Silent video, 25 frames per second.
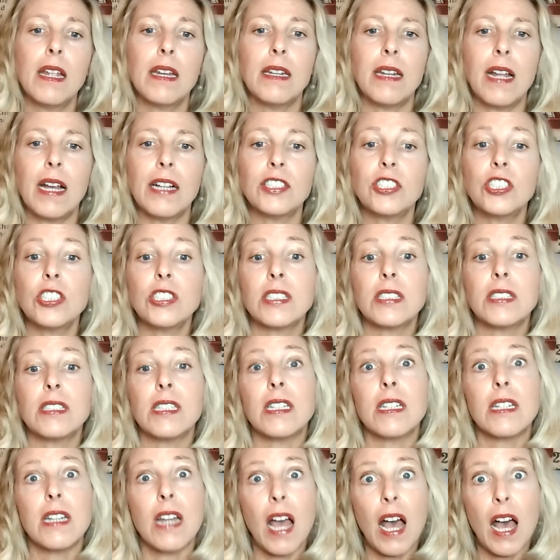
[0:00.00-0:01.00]
not just
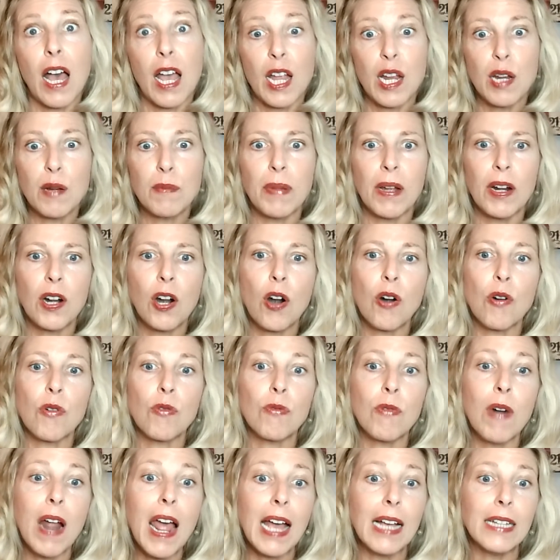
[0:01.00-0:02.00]
denied but
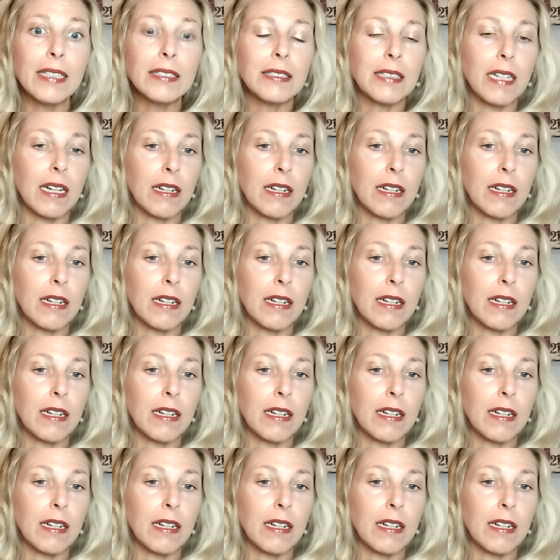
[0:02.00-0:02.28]
harassed